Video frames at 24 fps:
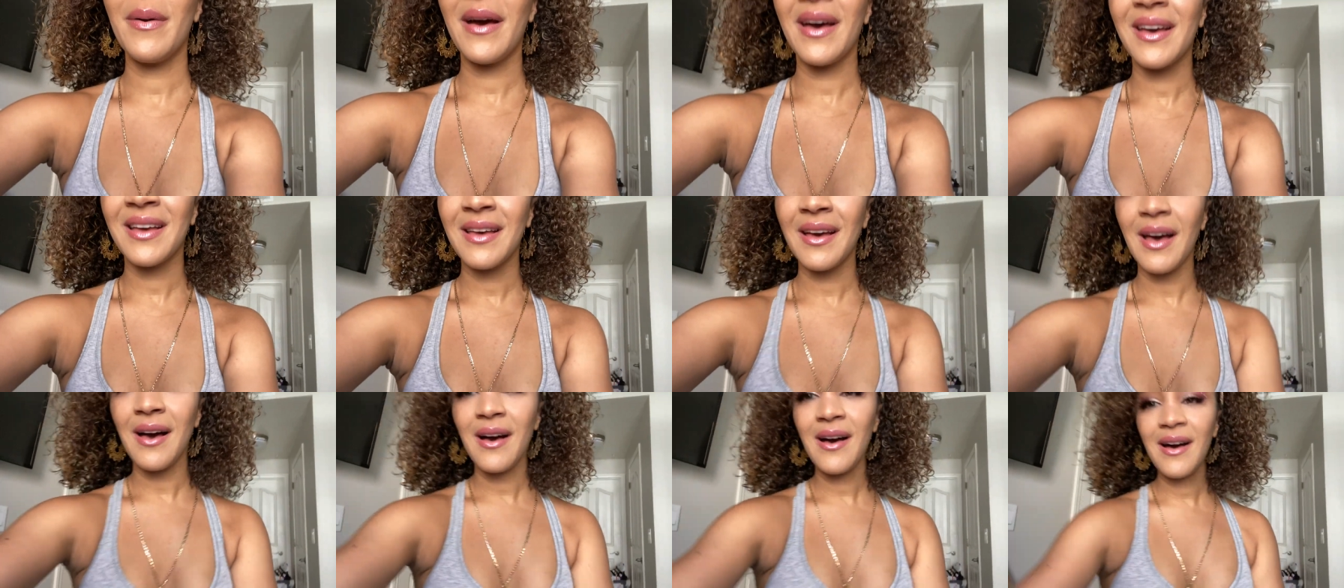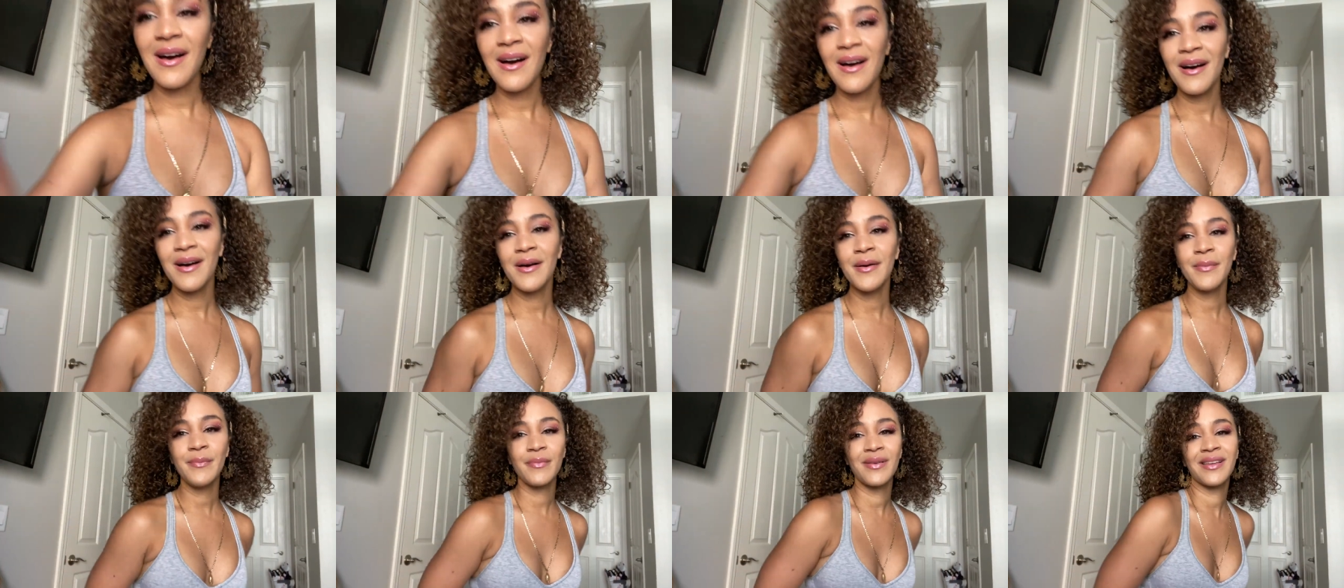back
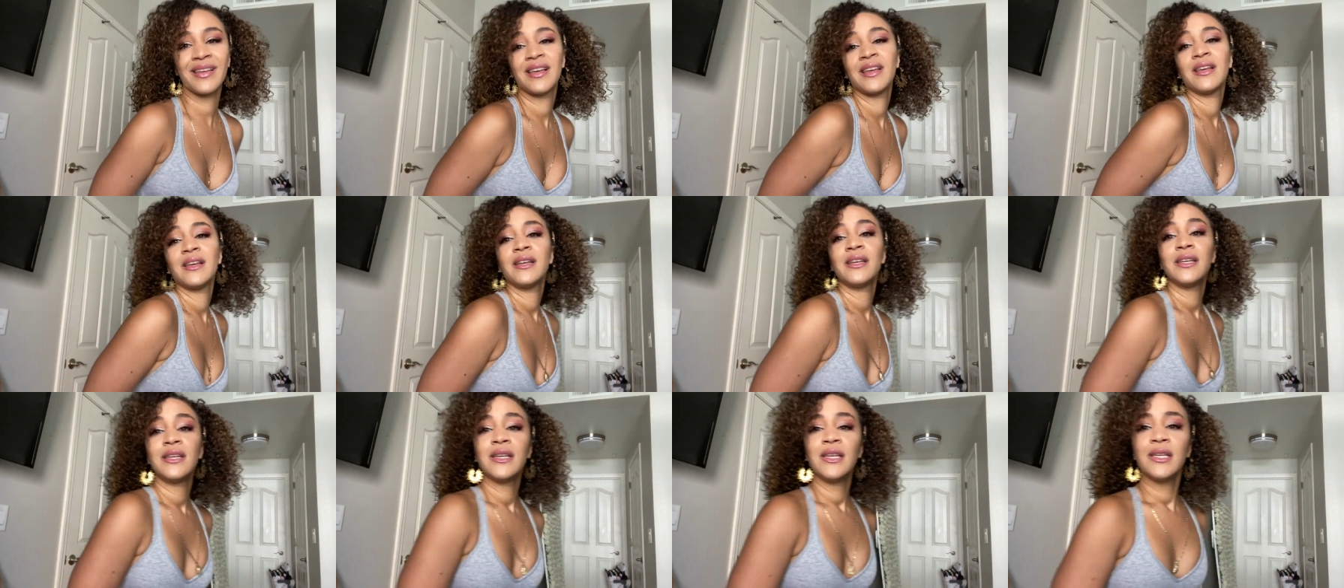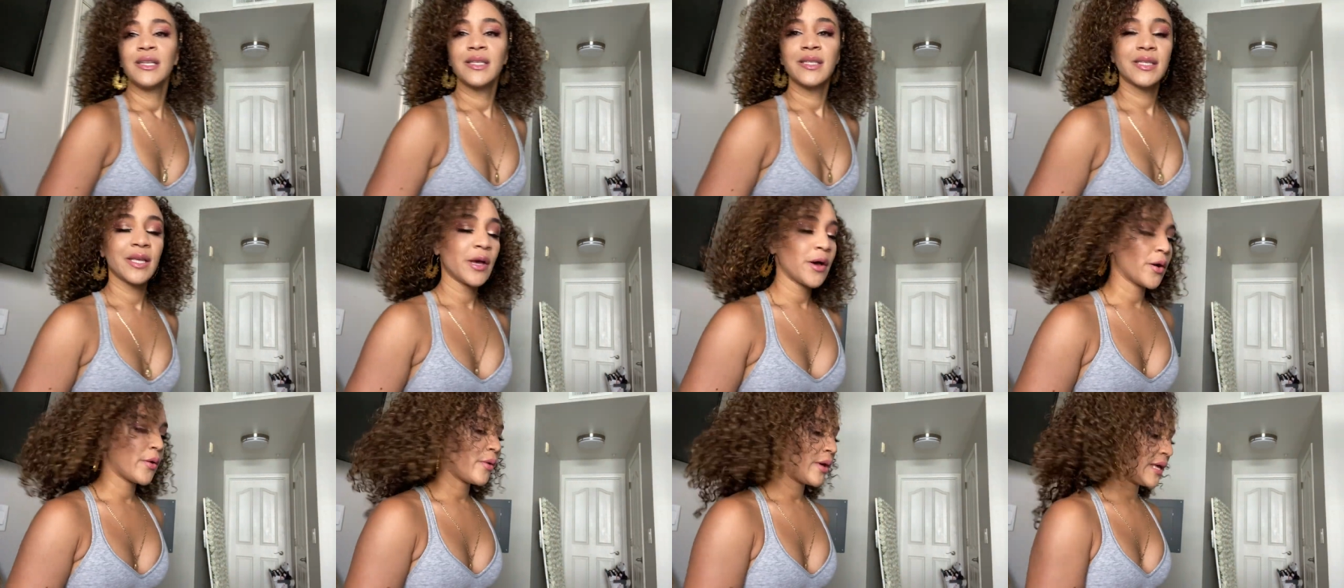up.
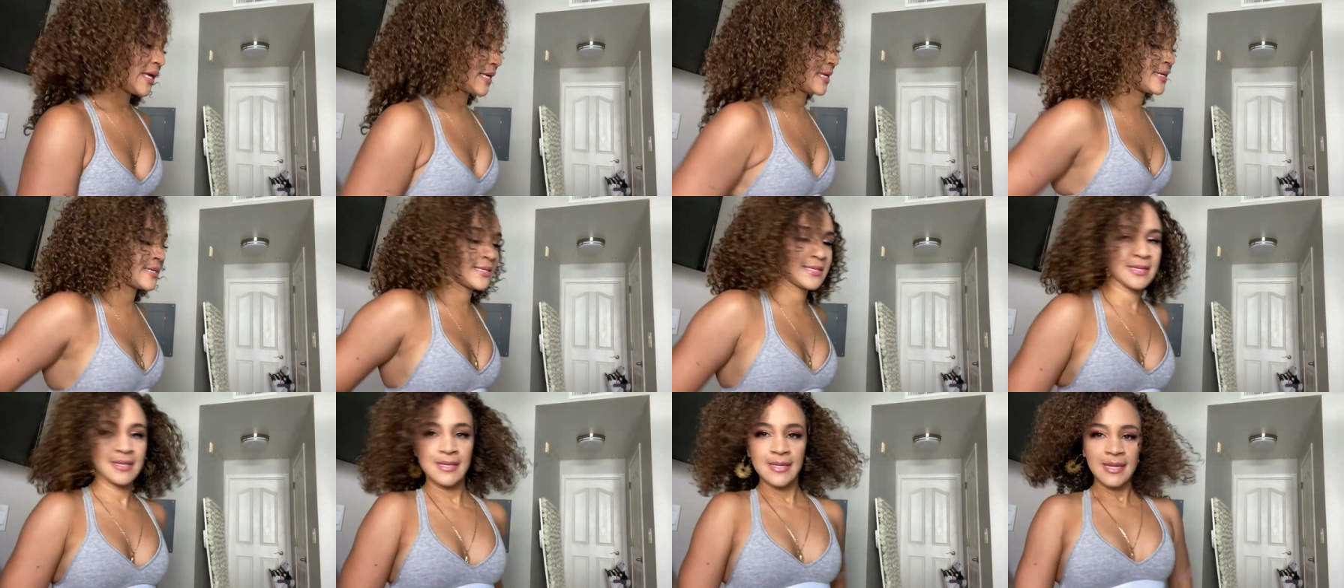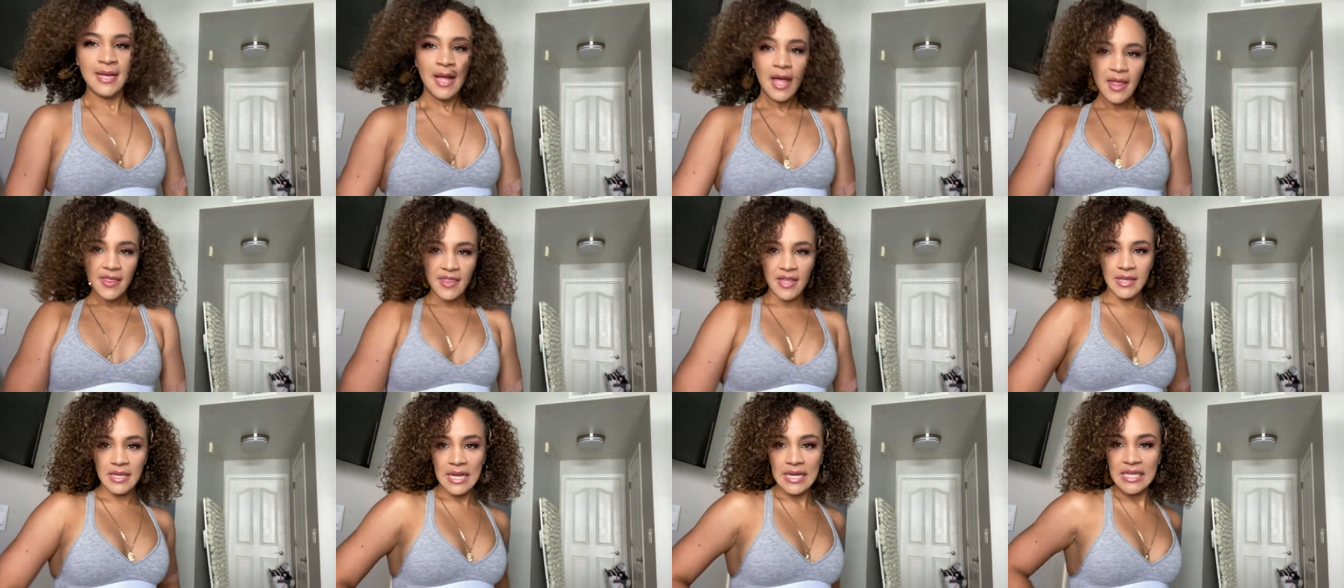So,
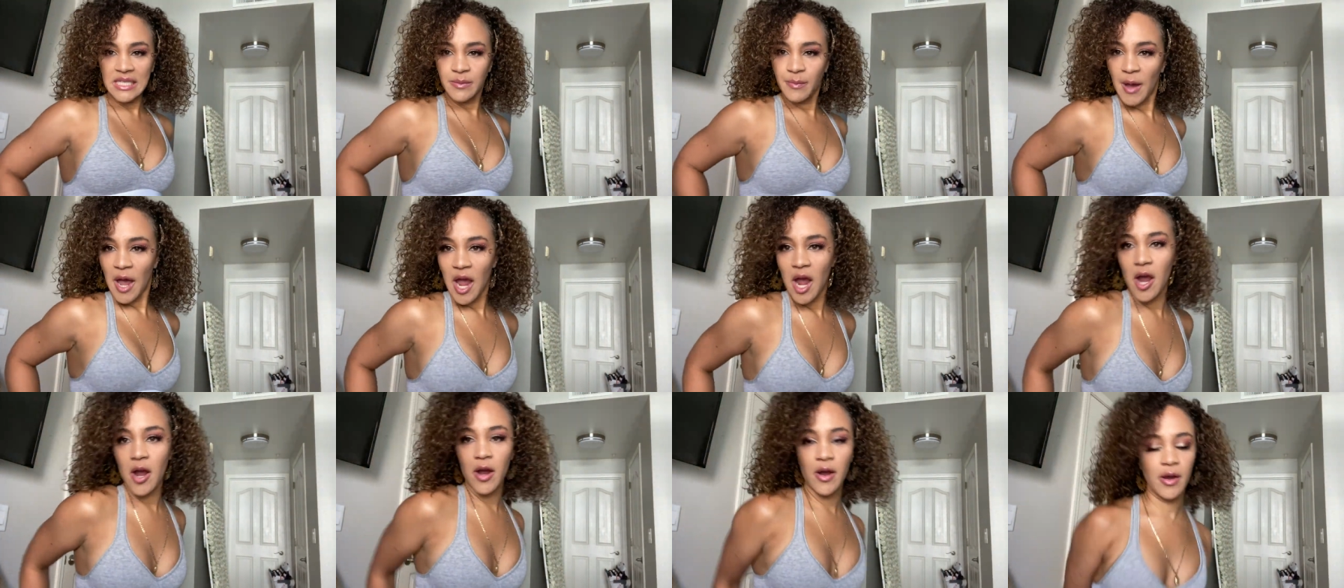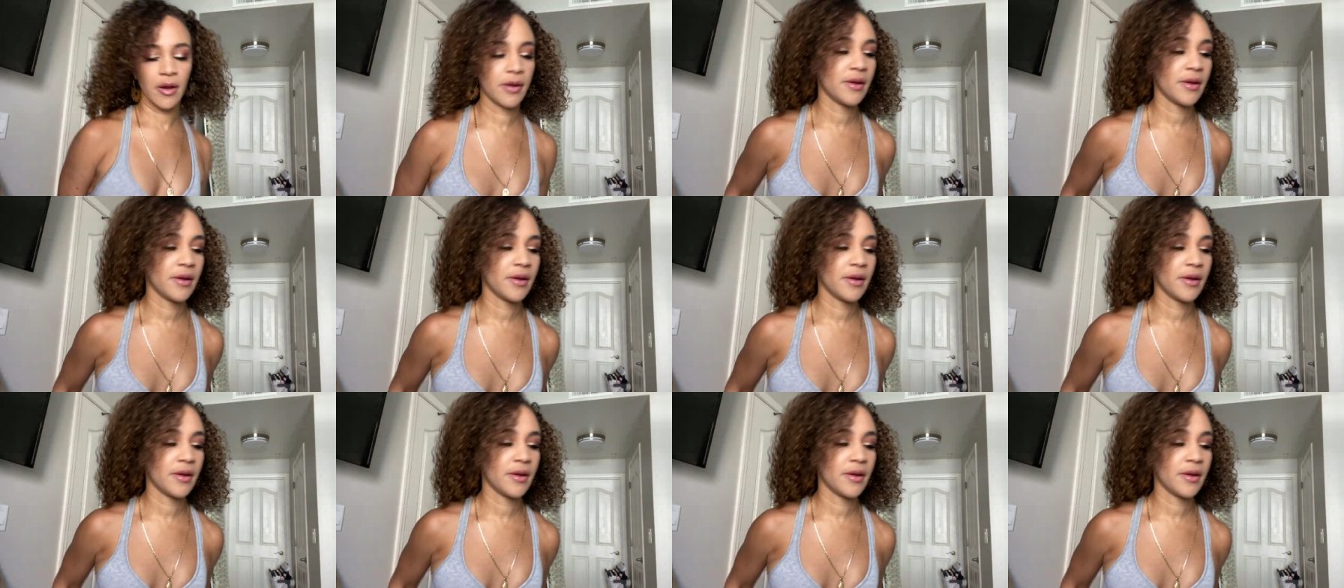the next pair